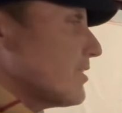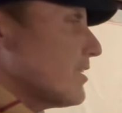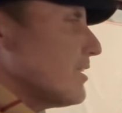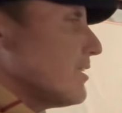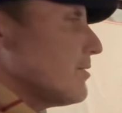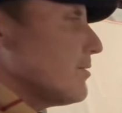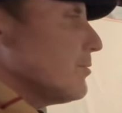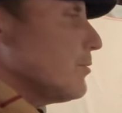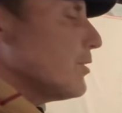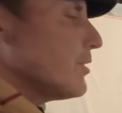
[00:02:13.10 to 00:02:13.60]

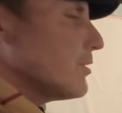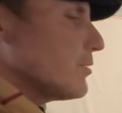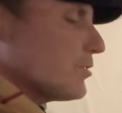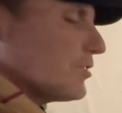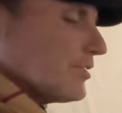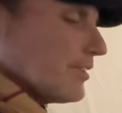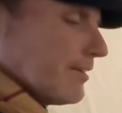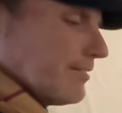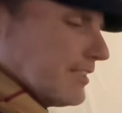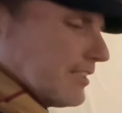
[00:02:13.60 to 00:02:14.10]
and
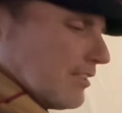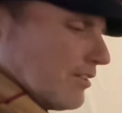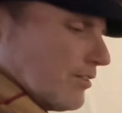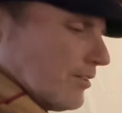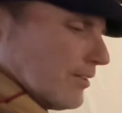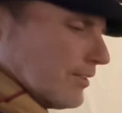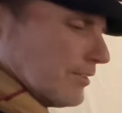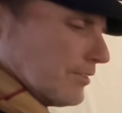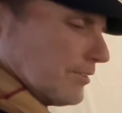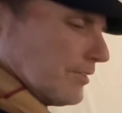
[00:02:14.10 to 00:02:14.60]
107
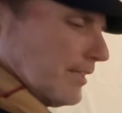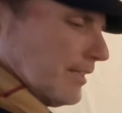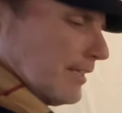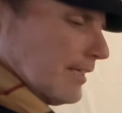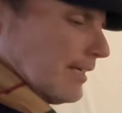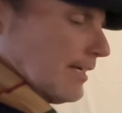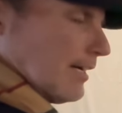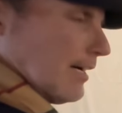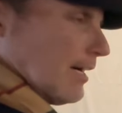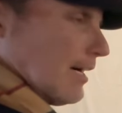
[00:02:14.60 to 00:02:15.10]
cars.
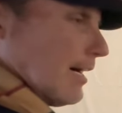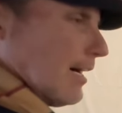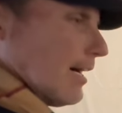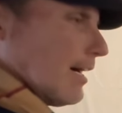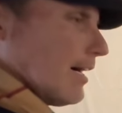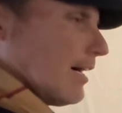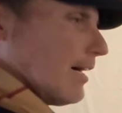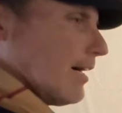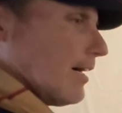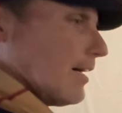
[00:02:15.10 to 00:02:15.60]

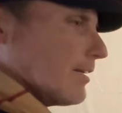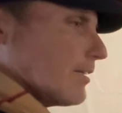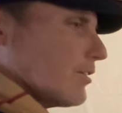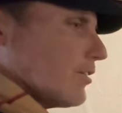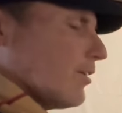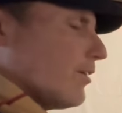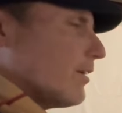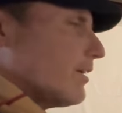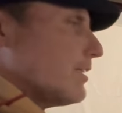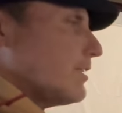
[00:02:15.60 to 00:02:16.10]
Uh,
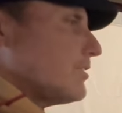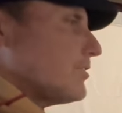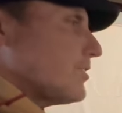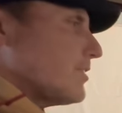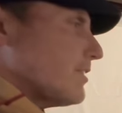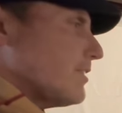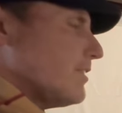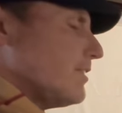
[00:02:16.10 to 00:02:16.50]
car is